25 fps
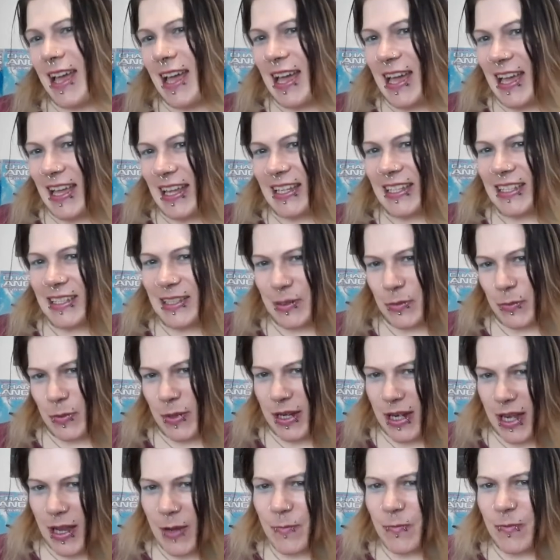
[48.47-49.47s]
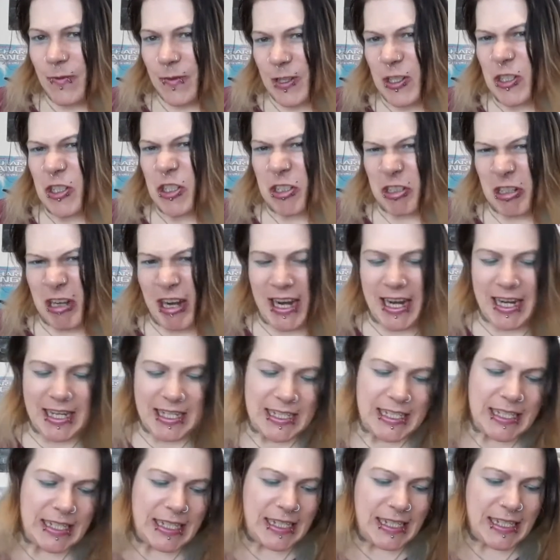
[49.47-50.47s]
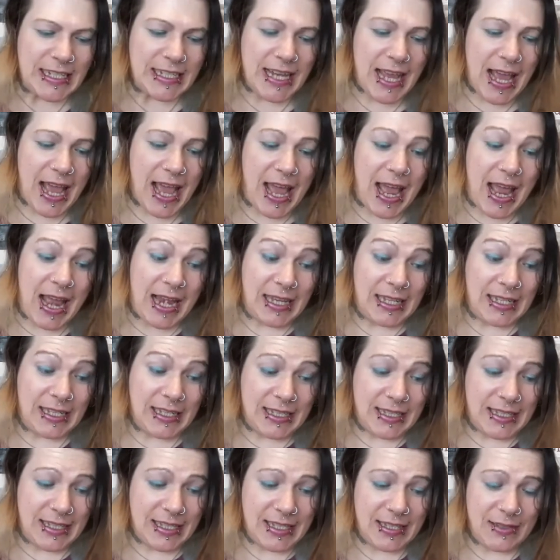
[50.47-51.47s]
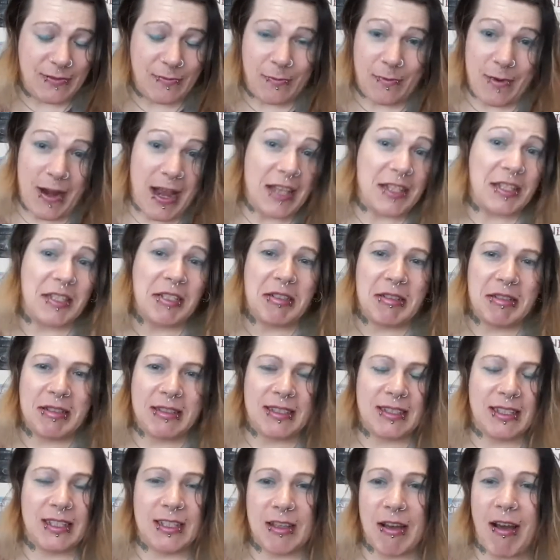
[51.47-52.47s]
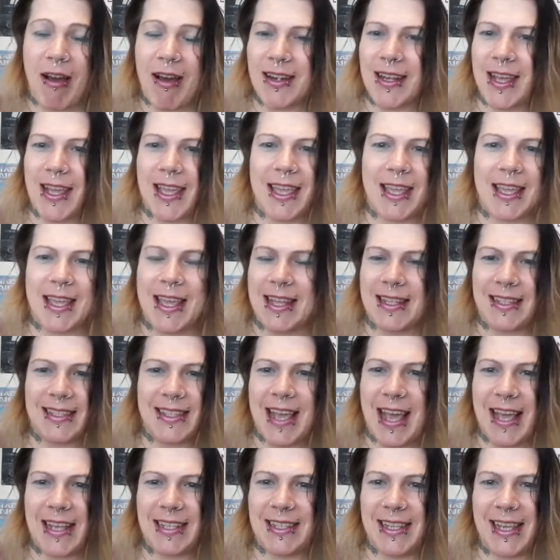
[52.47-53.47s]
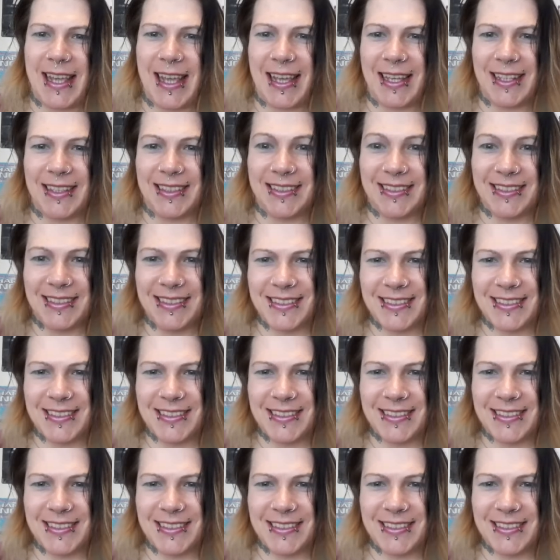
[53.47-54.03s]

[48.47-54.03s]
And when I'm frustrated and frazzled, god, I can get sassy.